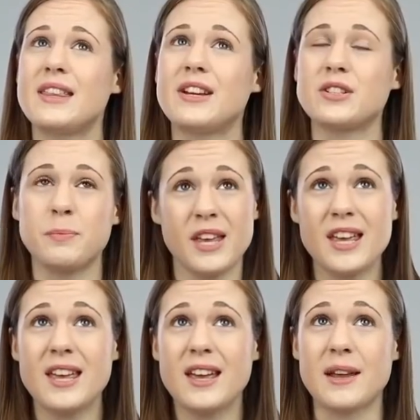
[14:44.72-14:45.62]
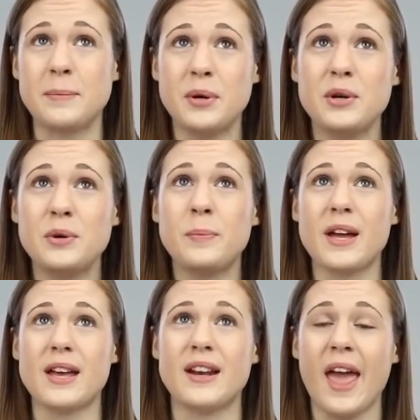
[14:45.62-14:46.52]
there's pee and poop
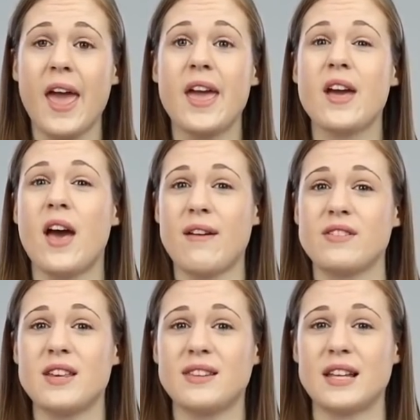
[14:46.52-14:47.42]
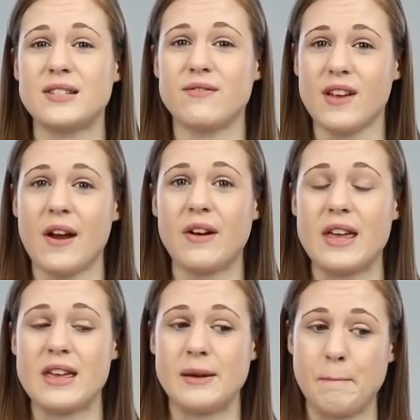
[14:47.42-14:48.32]
and hay, everything that's
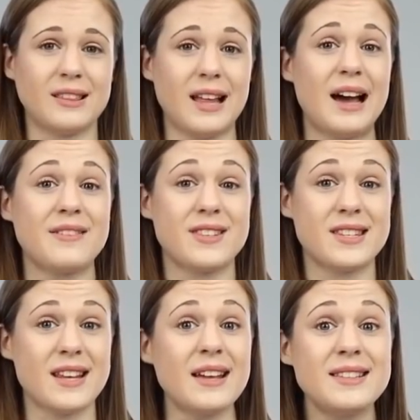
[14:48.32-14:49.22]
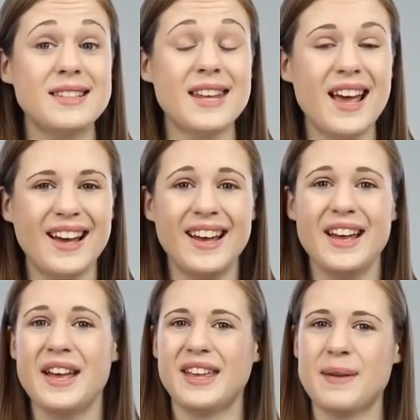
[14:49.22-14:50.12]
a lot of scents
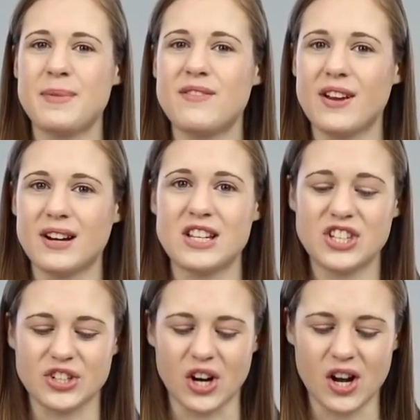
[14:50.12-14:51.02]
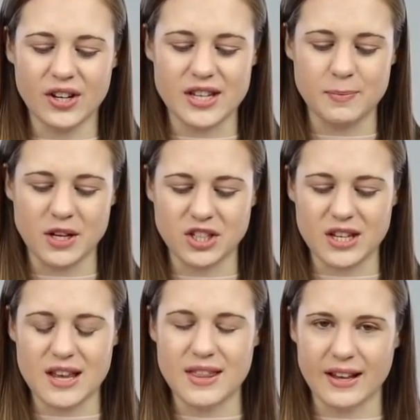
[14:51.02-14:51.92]
can be very strong,
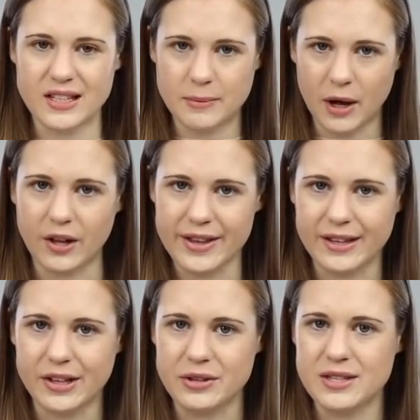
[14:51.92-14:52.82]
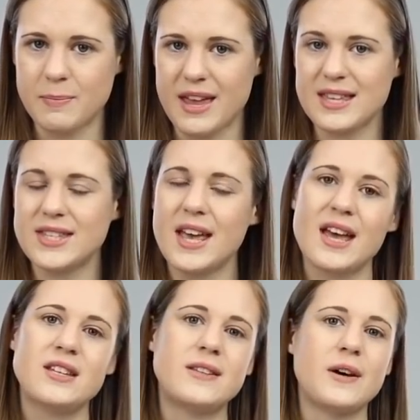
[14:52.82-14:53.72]
especially in that small enclosed space.
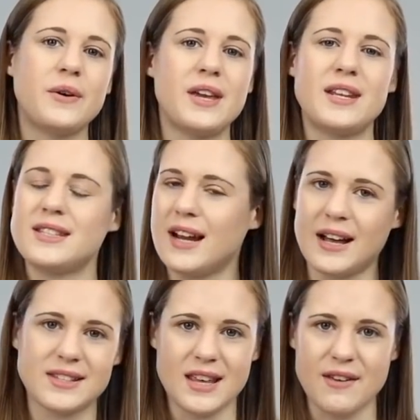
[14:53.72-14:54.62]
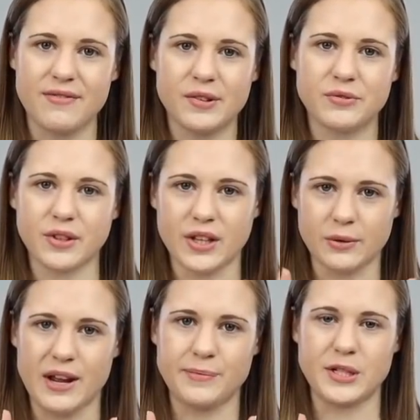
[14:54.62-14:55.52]
So it is not safe for their
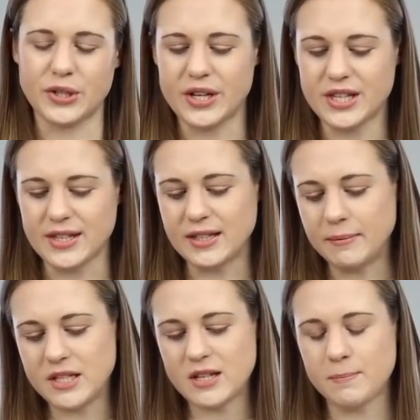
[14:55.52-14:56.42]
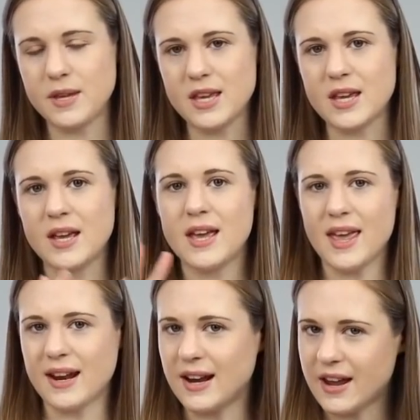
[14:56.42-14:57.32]
respiratory systems to be
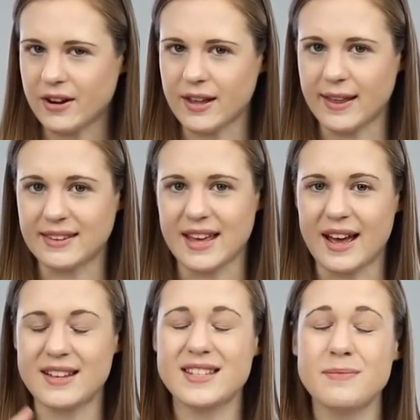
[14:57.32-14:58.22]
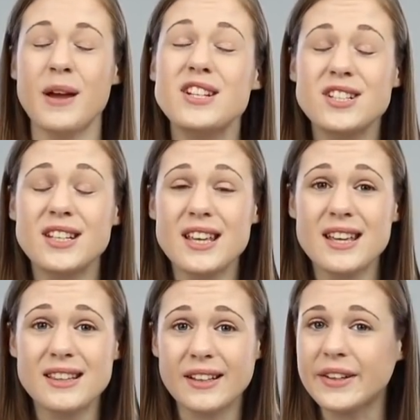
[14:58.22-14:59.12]
in an area like that, especially
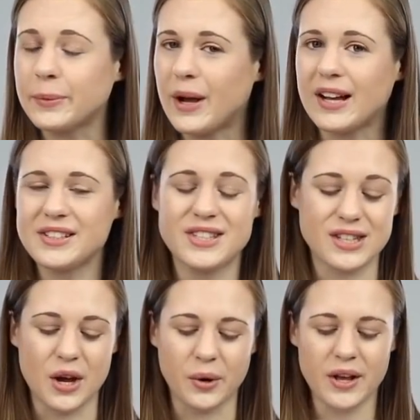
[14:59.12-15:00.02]
in the litter box. So